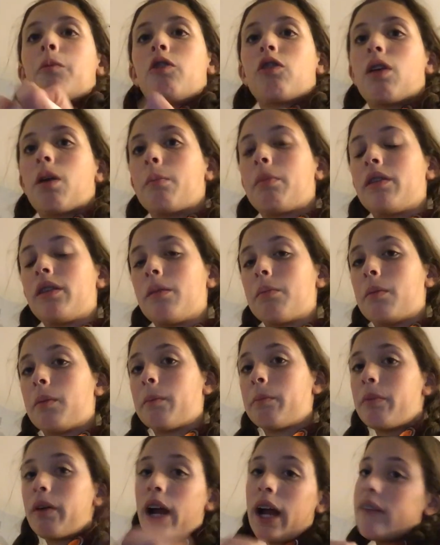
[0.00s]
just gonna put them
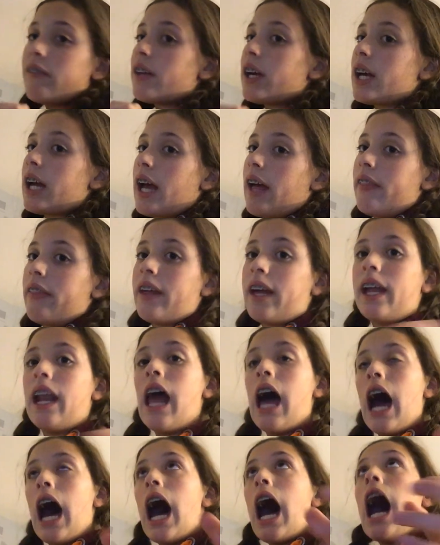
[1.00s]
on private, and then